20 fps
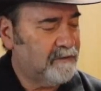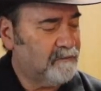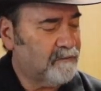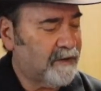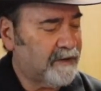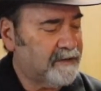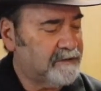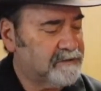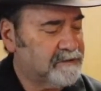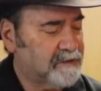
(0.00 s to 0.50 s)

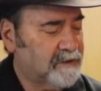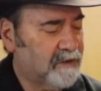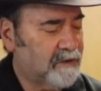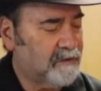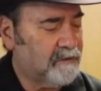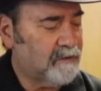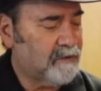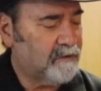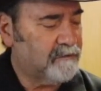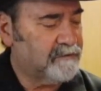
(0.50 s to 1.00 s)
ready to
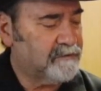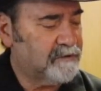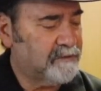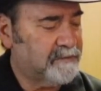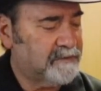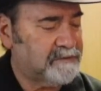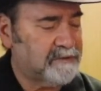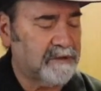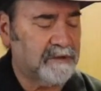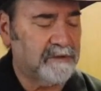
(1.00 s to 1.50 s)
go over the
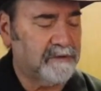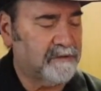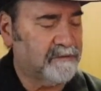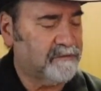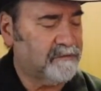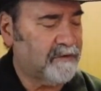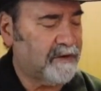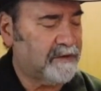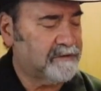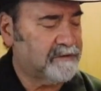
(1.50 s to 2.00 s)
particular
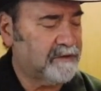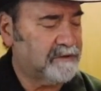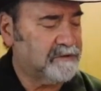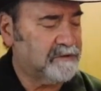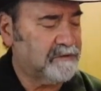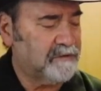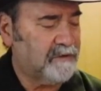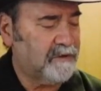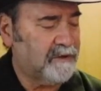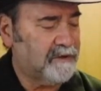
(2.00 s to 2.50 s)
fret that
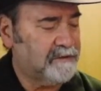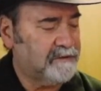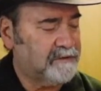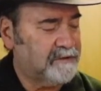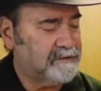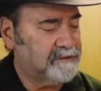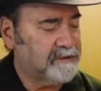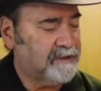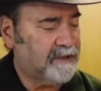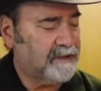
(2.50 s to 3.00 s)
you're on, in
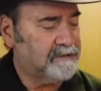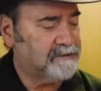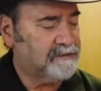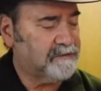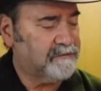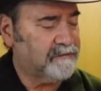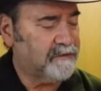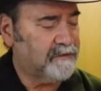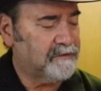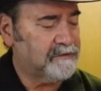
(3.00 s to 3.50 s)
this case
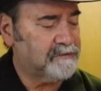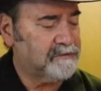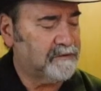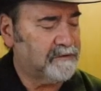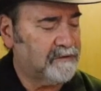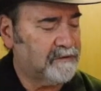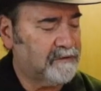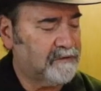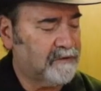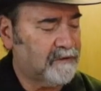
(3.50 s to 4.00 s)
the first or
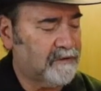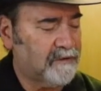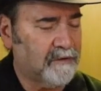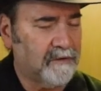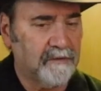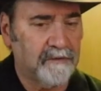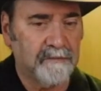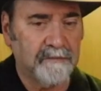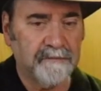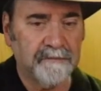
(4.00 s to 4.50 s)
the
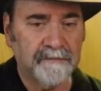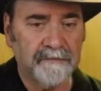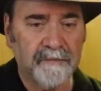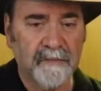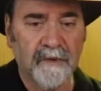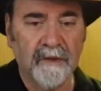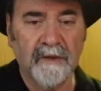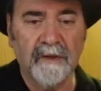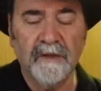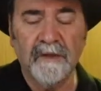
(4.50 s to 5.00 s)
third.
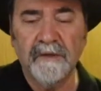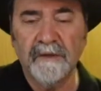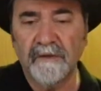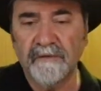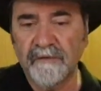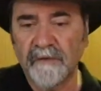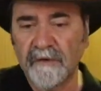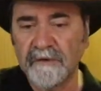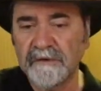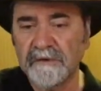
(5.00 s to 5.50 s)

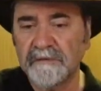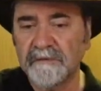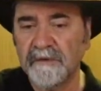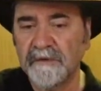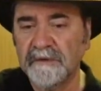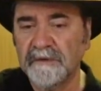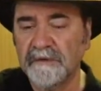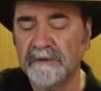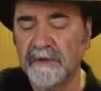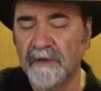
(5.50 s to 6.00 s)
The first
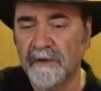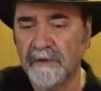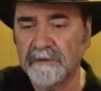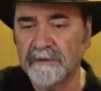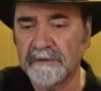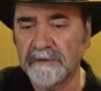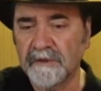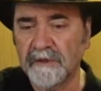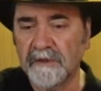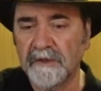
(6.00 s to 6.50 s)
3
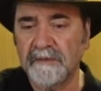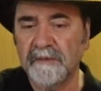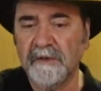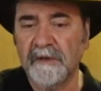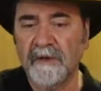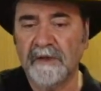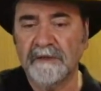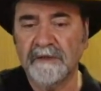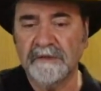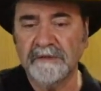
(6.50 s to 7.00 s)
notes are going to
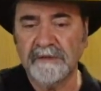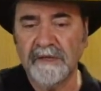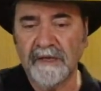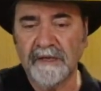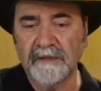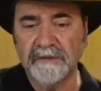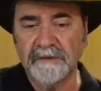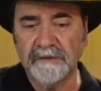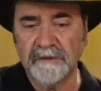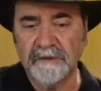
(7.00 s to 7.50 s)
be on the
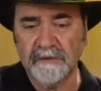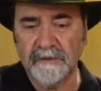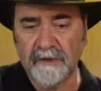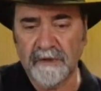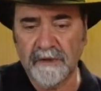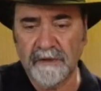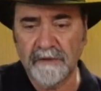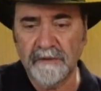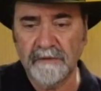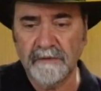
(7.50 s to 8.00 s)
second
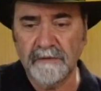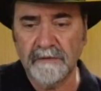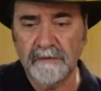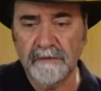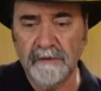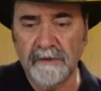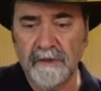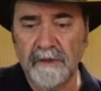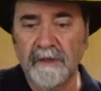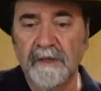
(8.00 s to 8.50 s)
string.
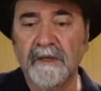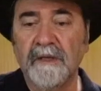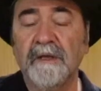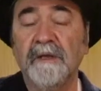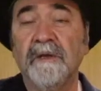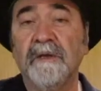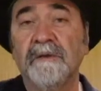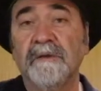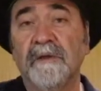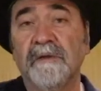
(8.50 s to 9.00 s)

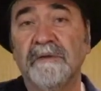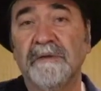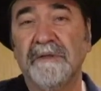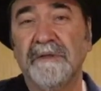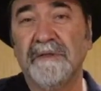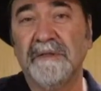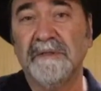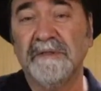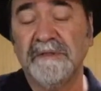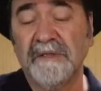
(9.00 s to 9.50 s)
The
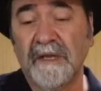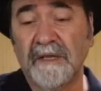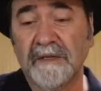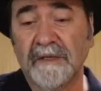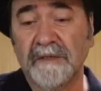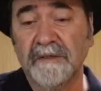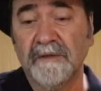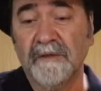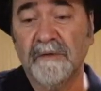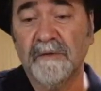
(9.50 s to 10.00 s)

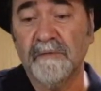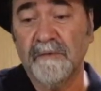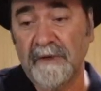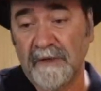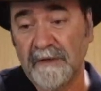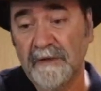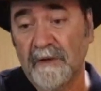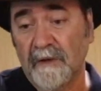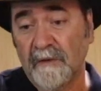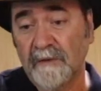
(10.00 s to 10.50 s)
second
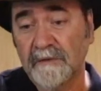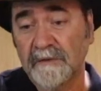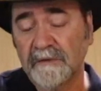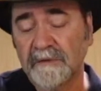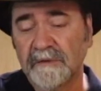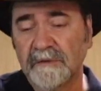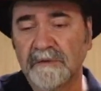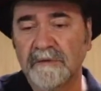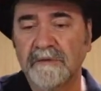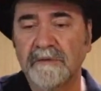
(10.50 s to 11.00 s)
3
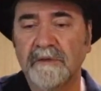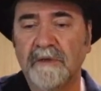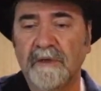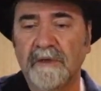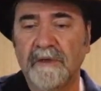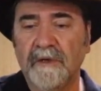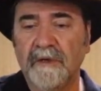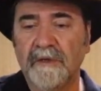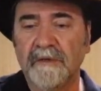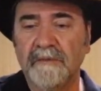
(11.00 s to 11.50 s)
notes
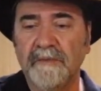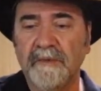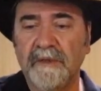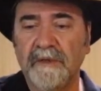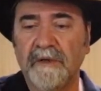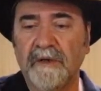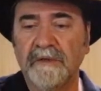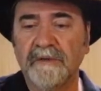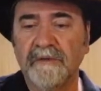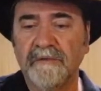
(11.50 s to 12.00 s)
are going to
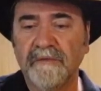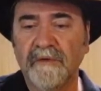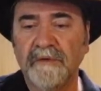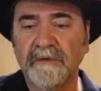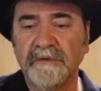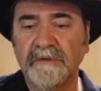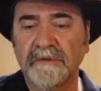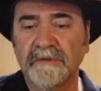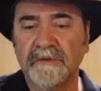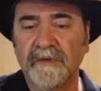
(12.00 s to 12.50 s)
be on the
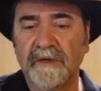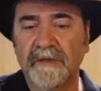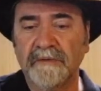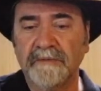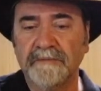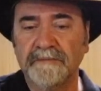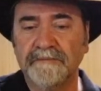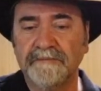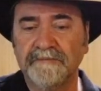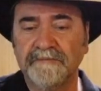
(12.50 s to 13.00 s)
first string.
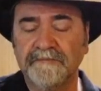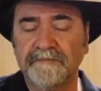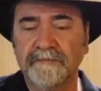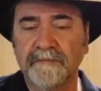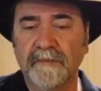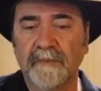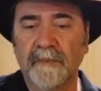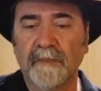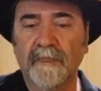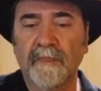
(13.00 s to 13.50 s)

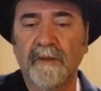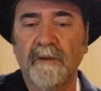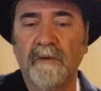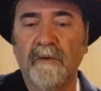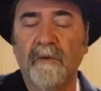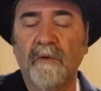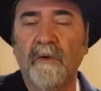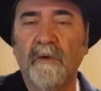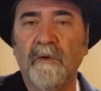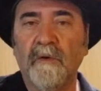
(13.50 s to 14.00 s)

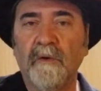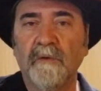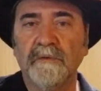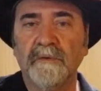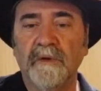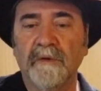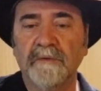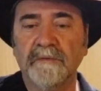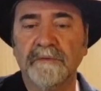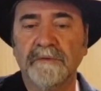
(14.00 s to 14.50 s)
All whole
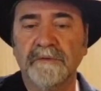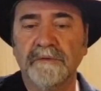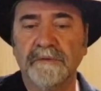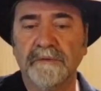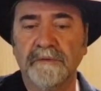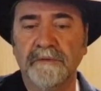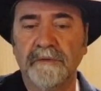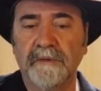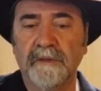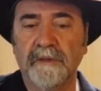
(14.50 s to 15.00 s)

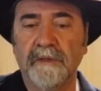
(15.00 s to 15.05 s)
notes.